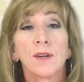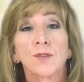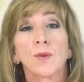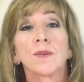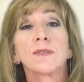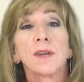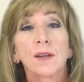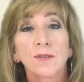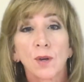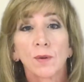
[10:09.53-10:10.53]
So the
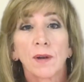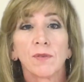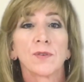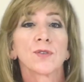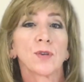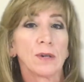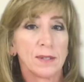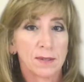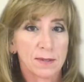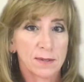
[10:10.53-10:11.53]
CXO level is
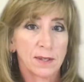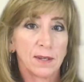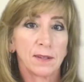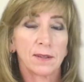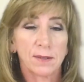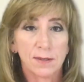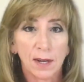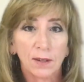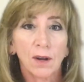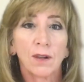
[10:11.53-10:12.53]
starting to see that this
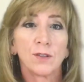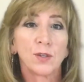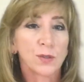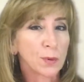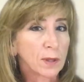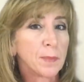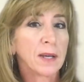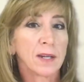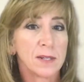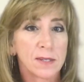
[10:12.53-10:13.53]
technology is really
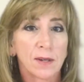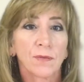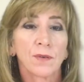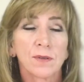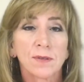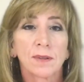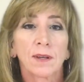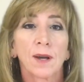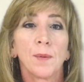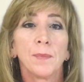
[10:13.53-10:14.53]
making a difference in the
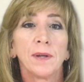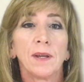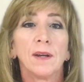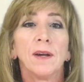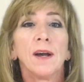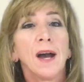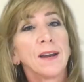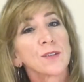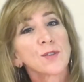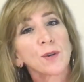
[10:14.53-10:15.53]
company,
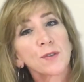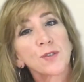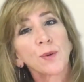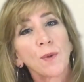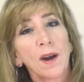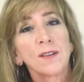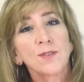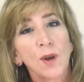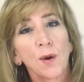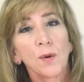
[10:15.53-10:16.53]
and it starts to write
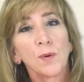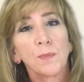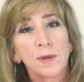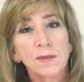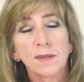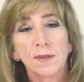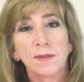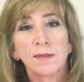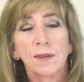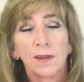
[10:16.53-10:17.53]
its own
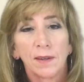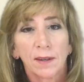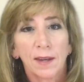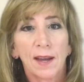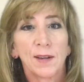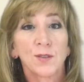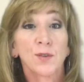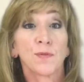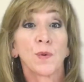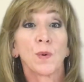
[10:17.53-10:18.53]
business case
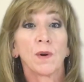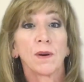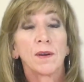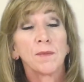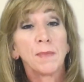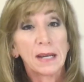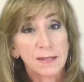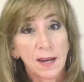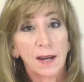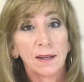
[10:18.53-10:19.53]
for
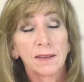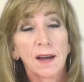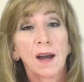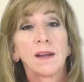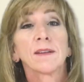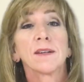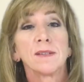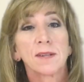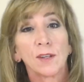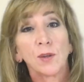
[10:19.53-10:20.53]
maintaining that,
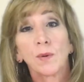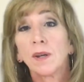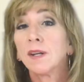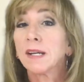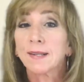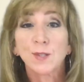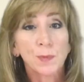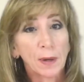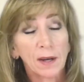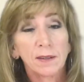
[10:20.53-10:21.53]
continuing,
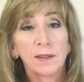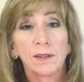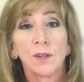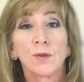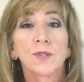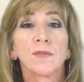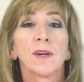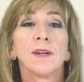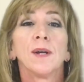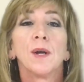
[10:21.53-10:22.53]
expanding the use of
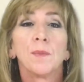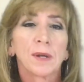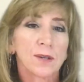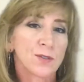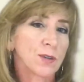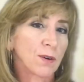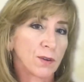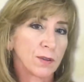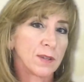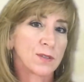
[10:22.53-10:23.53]
it, because
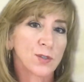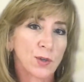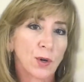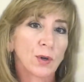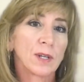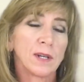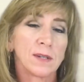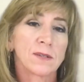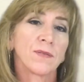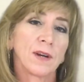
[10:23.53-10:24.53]
it's turning
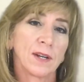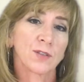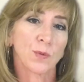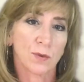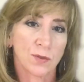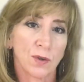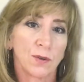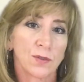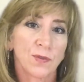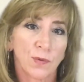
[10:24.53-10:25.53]
into financial
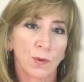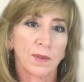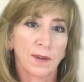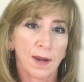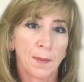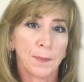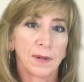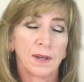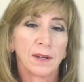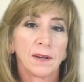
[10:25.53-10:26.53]
results for the
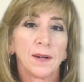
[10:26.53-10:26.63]
company.